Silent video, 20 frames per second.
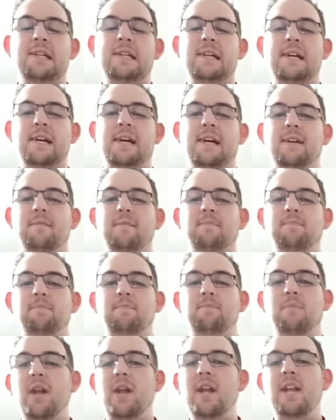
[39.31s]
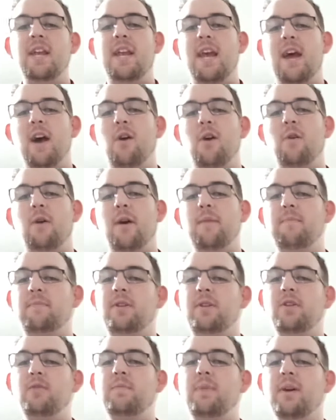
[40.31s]
But anyhow, I
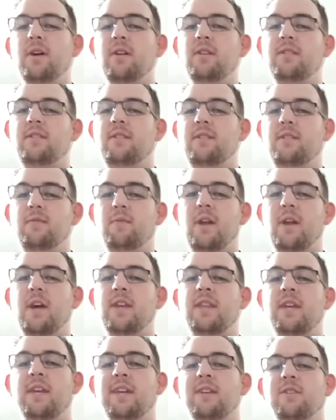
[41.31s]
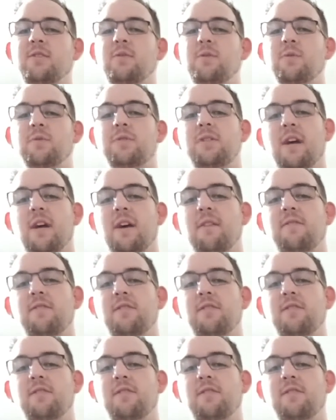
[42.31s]
do build what I think is cool stuff.